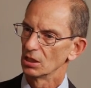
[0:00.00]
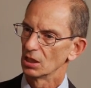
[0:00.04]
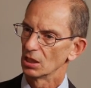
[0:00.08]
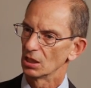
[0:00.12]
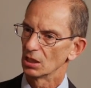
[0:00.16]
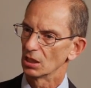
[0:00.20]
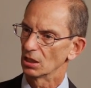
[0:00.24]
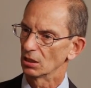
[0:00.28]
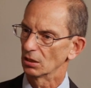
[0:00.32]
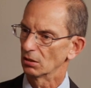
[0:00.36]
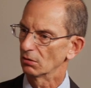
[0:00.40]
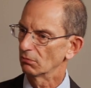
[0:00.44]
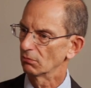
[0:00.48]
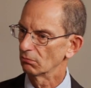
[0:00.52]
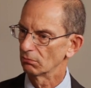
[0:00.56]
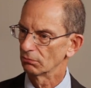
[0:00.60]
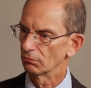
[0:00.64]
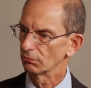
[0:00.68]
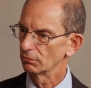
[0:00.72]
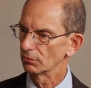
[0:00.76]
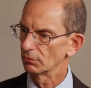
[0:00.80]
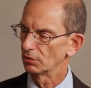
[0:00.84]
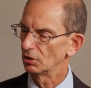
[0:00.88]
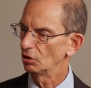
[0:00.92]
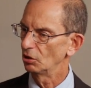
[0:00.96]

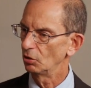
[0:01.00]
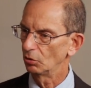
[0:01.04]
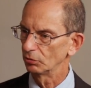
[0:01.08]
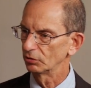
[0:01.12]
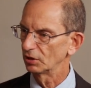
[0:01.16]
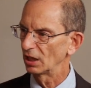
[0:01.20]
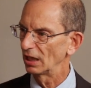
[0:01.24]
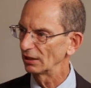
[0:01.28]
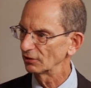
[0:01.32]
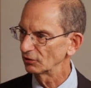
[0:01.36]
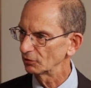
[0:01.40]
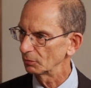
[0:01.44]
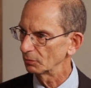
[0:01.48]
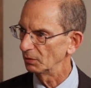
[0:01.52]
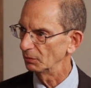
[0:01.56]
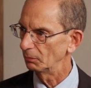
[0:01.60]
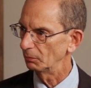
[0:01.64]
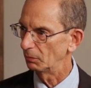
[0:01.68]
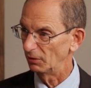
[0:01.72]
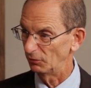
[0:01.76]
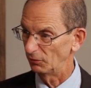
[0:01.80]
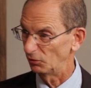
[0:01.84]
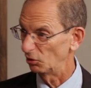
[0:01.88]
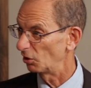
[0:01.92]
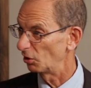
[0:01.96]
in the Old Testament,
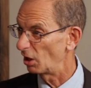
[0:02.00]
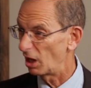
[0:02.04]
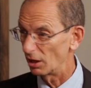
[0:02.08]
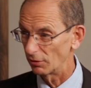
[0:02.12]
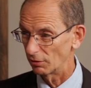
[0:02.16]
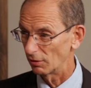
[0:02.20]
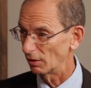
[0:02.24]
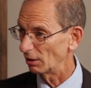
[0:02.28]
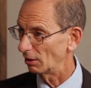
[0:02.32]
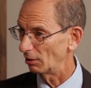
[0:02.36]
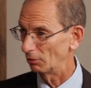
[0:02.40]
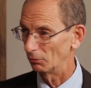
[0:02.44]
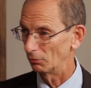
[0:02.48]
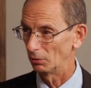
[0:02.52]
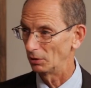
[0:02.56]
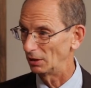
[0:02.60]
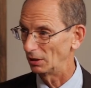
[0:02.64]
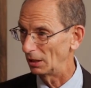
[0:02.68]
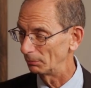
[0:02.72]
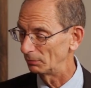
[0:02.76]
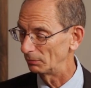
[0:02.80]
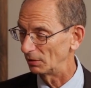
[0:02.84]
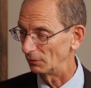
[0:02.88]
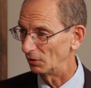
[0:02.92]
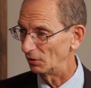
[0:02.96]
but if you're not thinking of
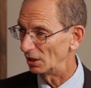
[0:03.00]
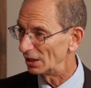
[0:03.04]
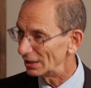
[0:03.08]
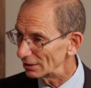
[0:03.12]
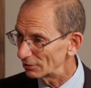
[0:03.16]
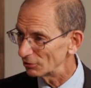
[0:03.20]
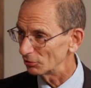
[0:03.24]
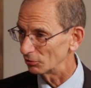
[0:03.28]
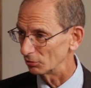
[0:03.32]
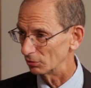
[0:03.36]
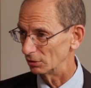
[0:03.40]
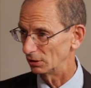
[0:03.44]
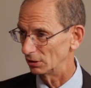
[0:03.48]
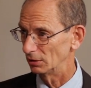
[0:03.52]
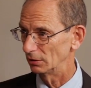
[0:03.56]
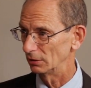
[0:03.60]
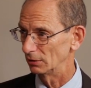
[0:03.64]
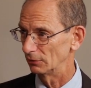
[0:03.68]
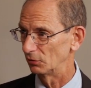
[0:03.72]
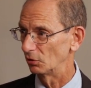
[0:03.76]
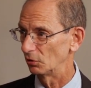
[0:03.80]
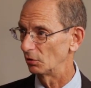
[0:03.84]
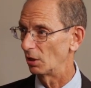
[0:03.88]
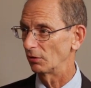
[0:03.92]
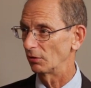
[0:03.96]
redemptive history,
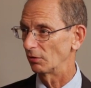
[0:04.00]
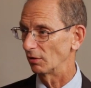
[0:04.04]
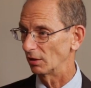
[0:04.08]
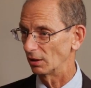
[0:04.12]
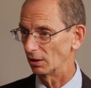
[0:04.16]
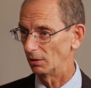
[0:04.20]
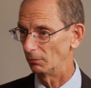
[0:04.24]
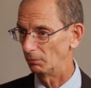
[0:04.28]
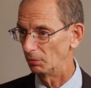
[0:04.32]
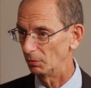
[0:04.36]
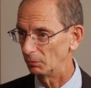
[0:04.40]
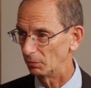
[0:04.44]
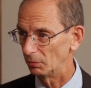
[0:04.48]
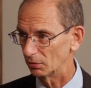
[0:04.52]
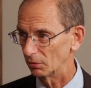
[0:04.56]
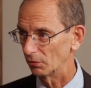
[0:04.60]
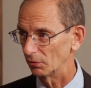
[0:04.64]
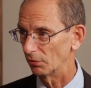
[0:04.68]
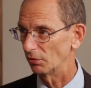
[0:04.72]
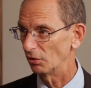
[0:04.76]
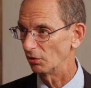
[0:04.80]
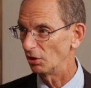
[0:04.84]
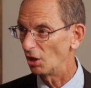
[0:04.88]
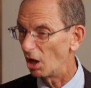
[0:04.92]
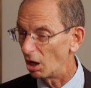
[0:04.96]
if you're not thinking of biblical
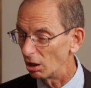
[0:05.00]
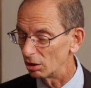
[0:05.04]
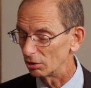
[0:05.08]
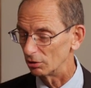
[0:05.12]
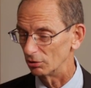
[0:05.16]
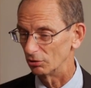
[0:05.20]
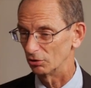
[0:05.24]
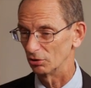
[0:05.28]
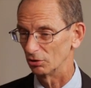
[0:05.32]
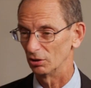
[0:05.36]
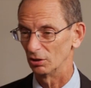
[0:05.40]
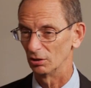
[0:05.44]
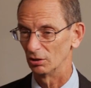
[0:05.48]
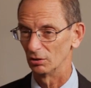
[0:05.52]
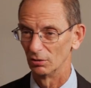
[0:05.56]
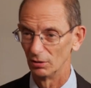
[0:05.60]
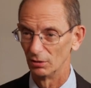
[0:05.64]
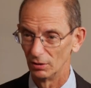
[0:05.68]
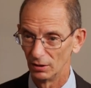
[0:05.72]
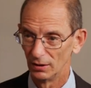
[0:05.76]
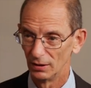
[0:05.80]
theology,